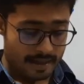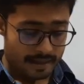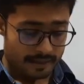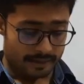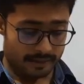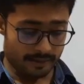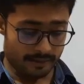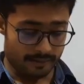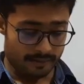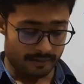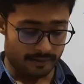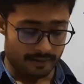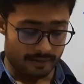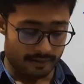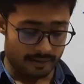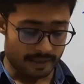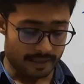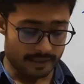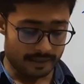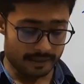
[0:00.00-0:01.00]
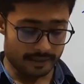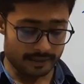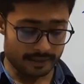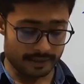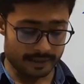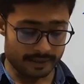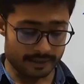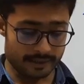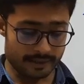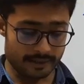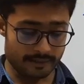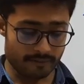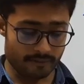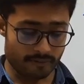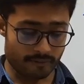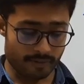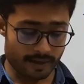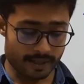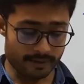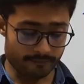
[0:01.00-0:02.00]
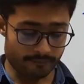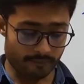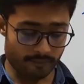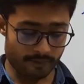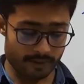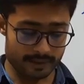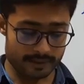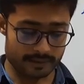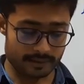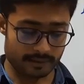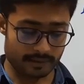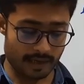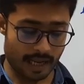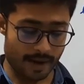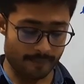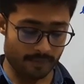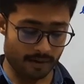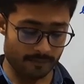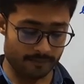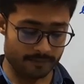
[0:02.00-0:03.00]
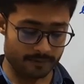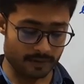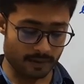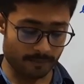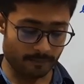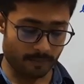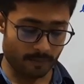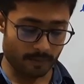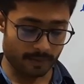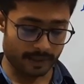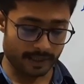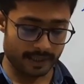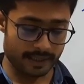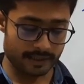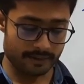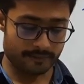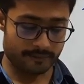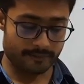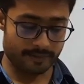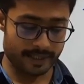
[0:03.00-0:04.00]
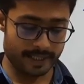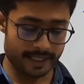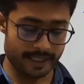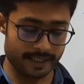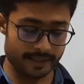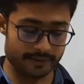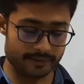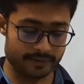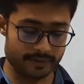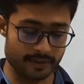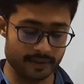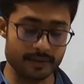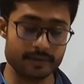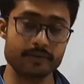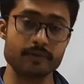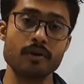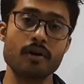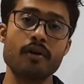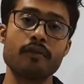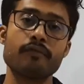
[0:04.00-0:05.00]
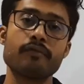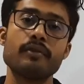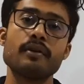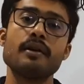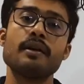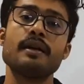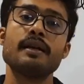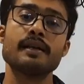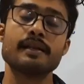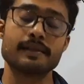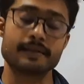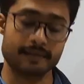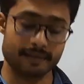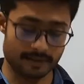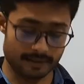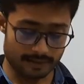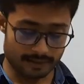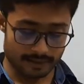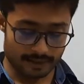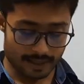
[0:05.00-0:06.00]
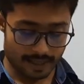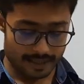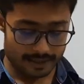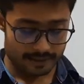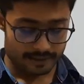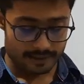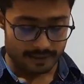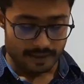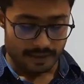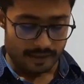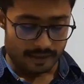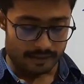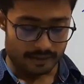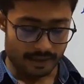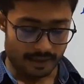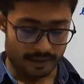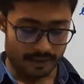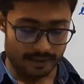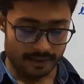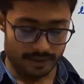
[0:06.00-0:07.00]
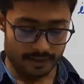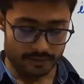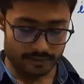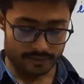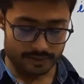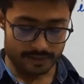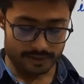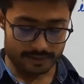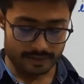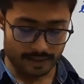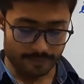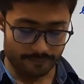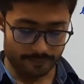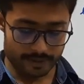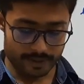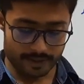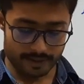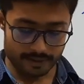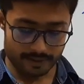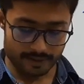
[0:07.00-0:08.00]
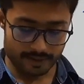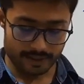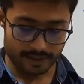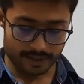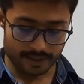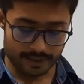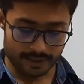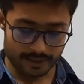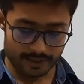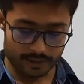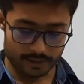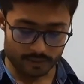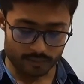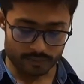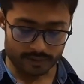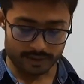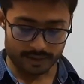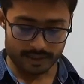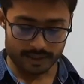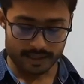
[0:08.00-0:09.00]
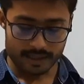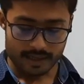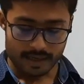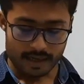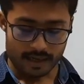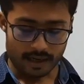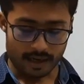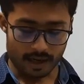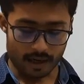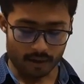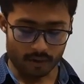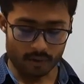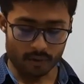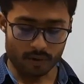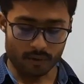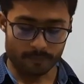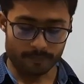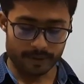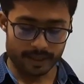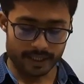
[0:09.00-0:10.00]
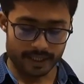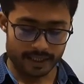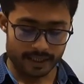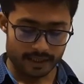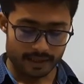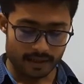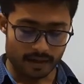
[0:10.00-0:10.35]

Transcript: The lion in the rainforest climb up supporting tree in search of sunlight. Their leaves disappear into the canopy.